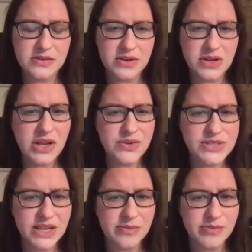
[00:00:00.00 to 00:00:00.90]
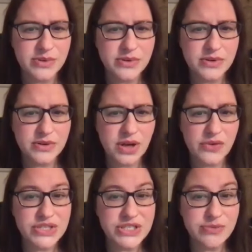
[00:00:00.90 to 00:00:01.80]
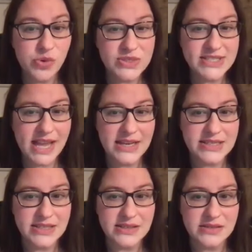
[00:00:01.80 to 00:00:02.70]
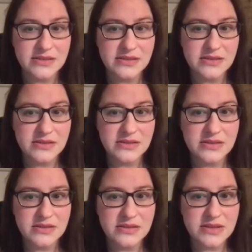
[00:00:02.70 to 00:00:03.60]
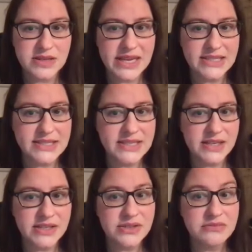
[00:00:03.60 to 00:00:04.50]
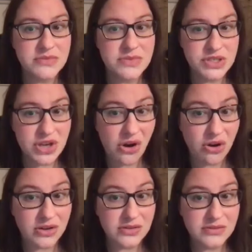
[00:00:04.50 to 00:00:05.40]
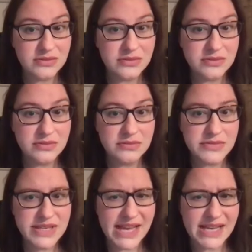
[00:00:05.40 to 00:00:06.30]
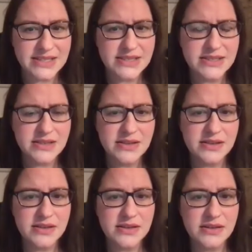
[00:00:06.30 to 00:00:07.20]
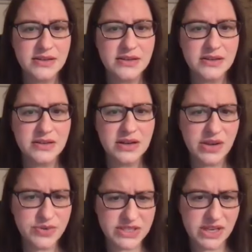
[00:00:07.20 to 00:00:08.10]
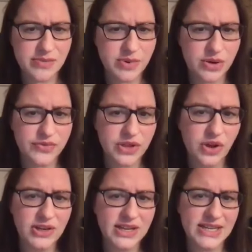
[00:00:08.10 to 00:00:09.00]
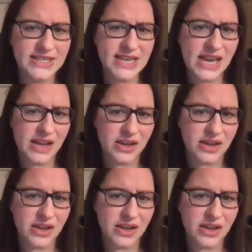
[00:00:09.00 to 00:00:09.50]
Close-up of a small skeleton. It's a dog. Yes. Close-up of the collar and tag,